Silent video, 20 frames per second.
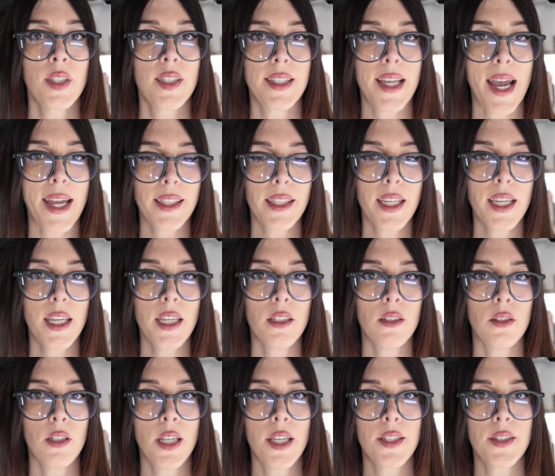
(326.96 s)

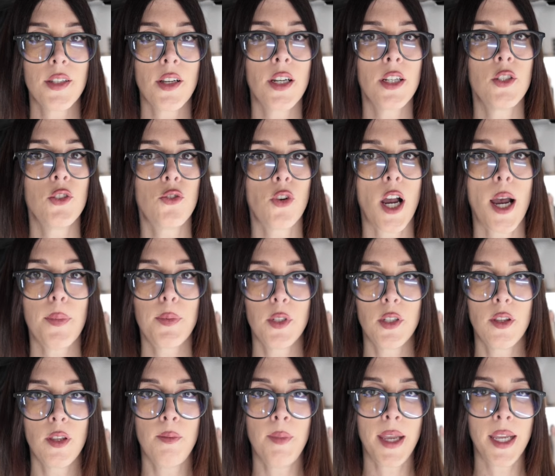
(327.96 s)
Sadly, Nissan
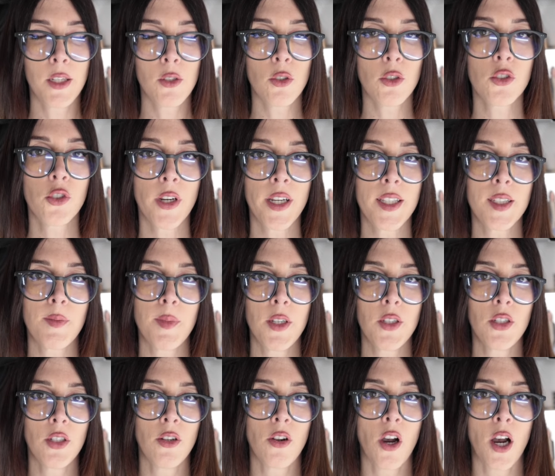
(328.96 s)
dropped the manual
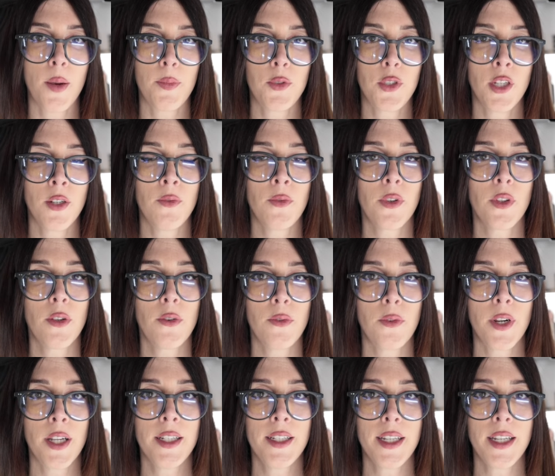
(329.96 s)
transmission option for the
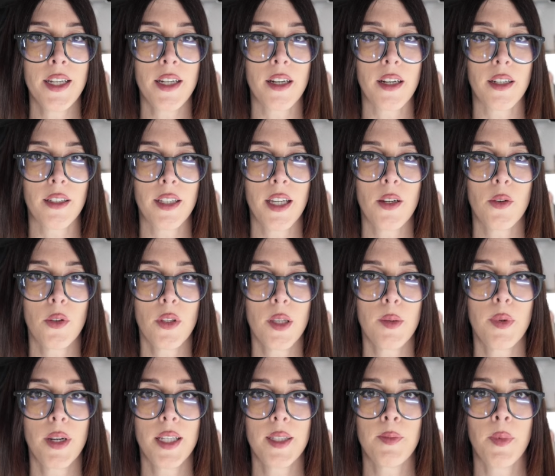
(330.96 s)
Frontier, and that
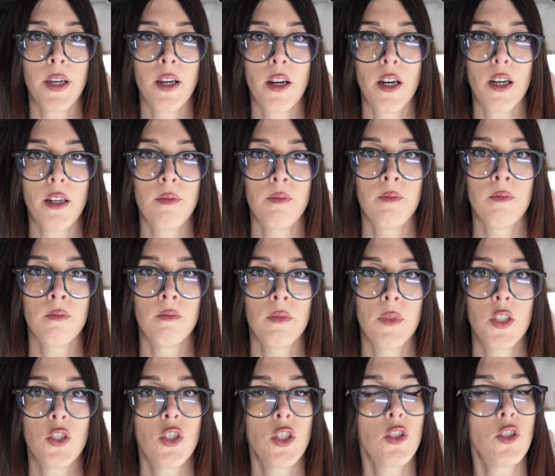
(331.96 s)
really breaks my heart.
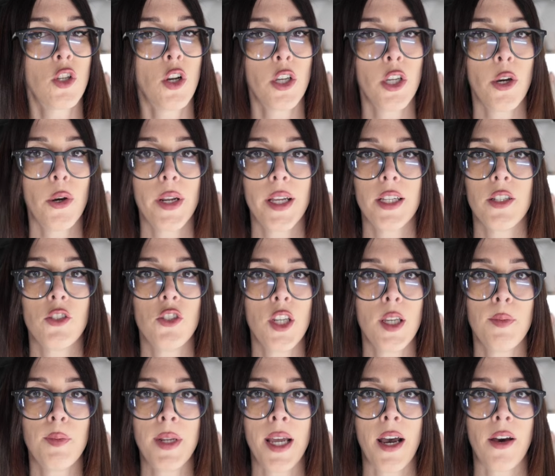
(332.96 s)
It's just Toyota and
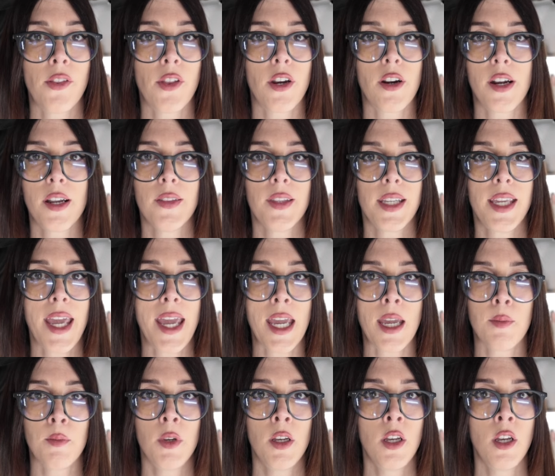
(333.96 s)
Jeep now that are in the
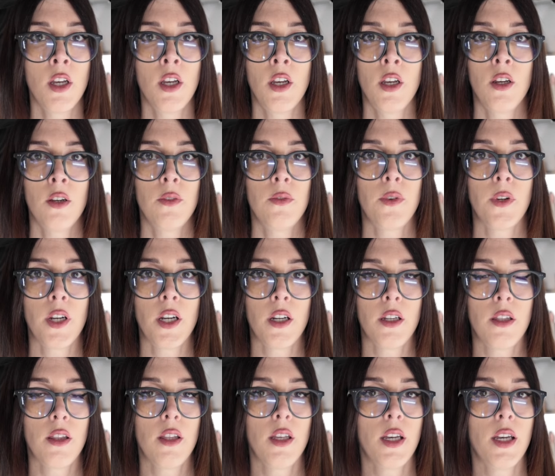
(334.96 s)
game
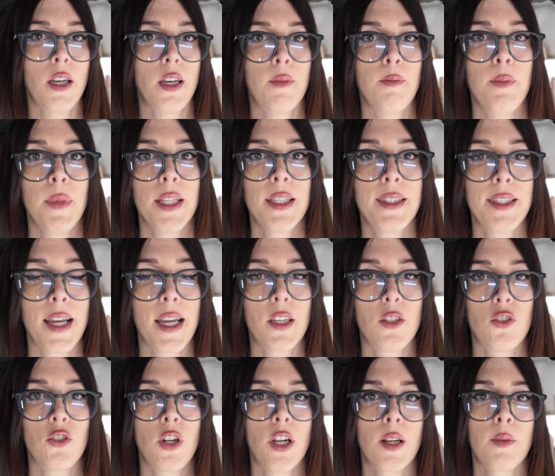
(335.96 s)
for the
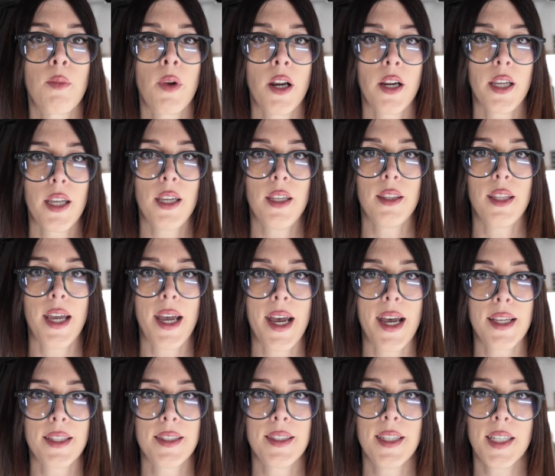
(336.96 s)
midsize truck market that
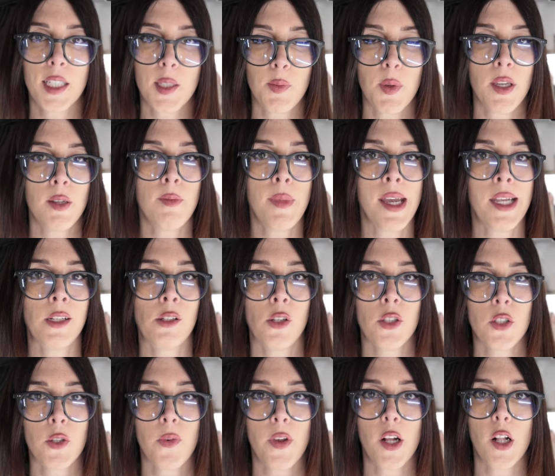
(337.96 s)
has 6-speed
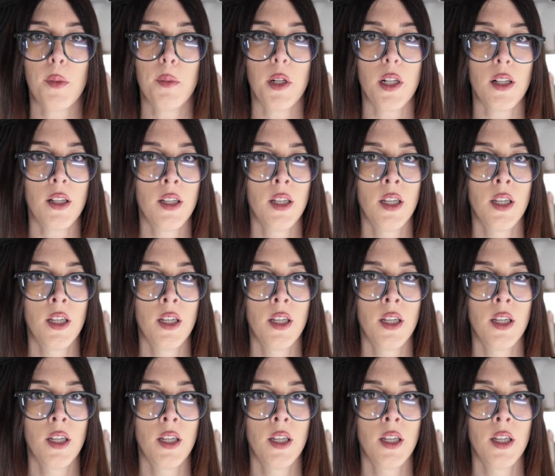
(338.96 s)
manuals available.